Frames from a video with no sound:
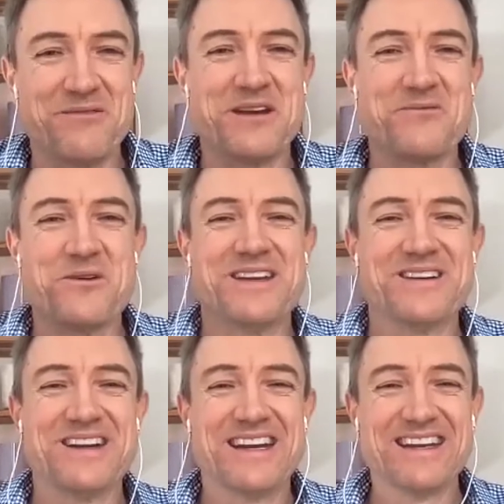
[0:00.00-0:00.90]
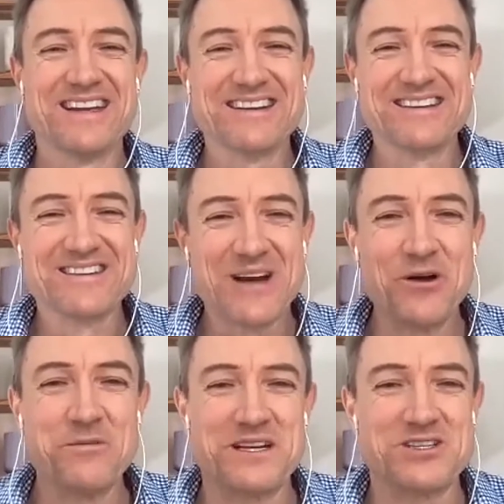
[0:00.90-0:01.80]
I mean, when you're getting
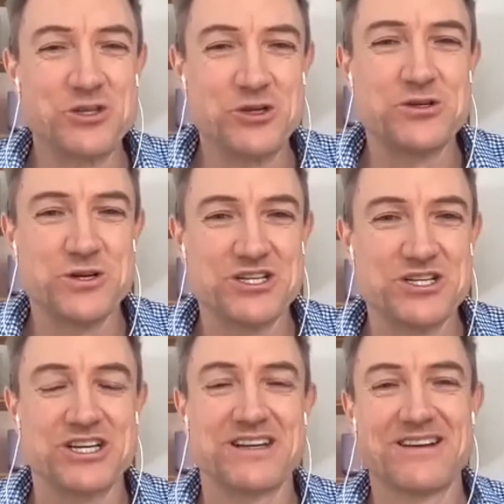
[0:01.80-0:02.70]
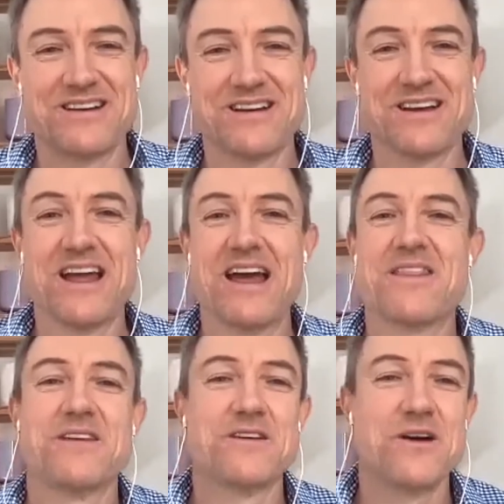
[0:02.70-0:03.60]
so much nutrition
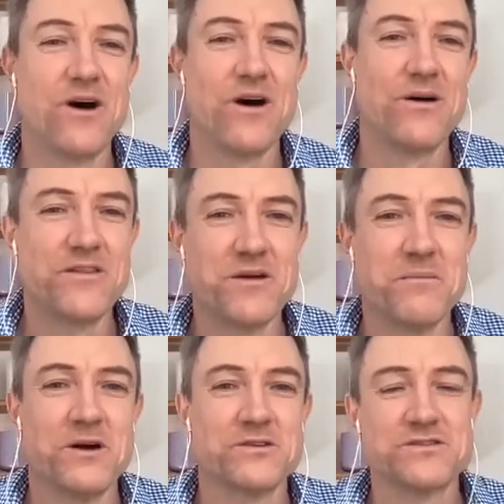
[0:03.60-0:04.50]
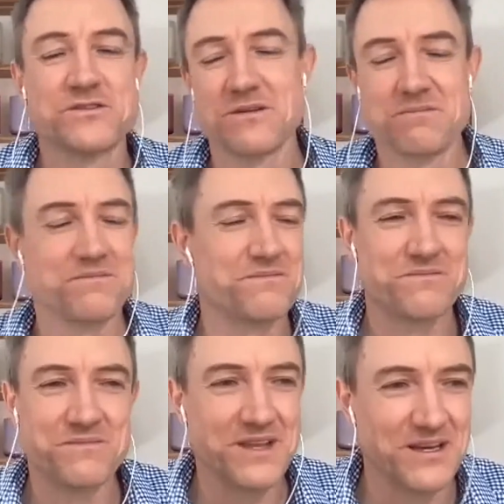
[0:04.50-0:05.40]
at the most,
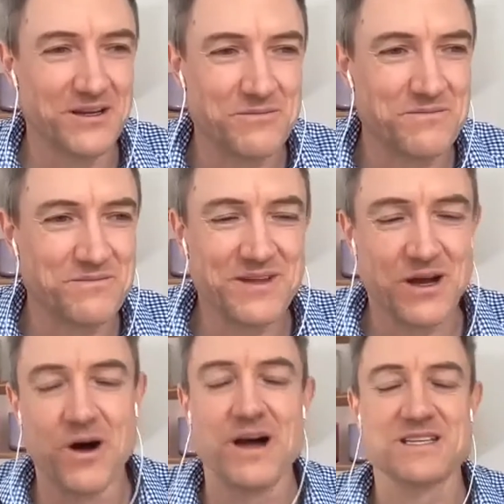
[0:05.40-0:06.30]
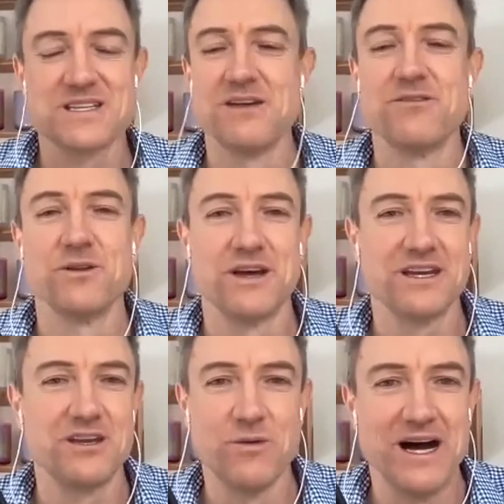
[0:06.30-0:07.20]
you know, highest level
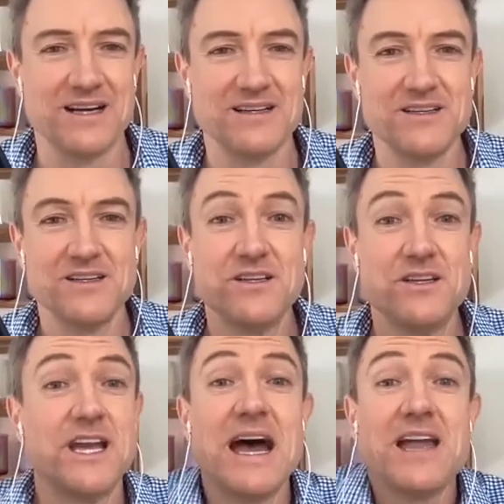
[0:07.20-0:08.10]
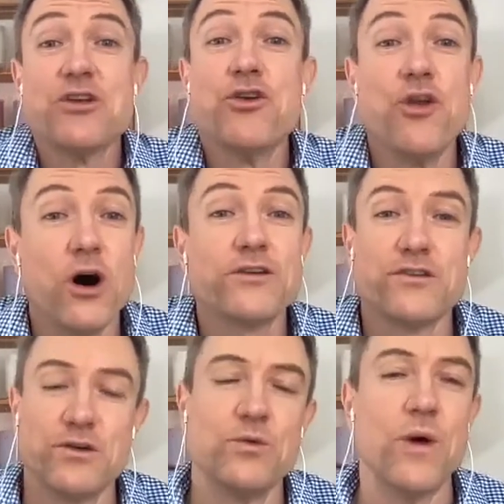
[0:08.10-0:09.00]
like you are, you can't not
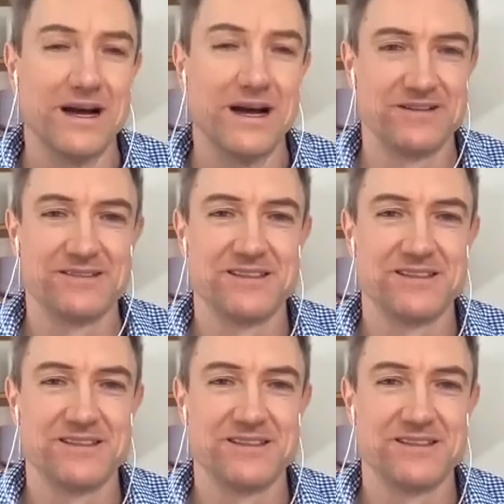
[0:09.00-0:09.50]
do well.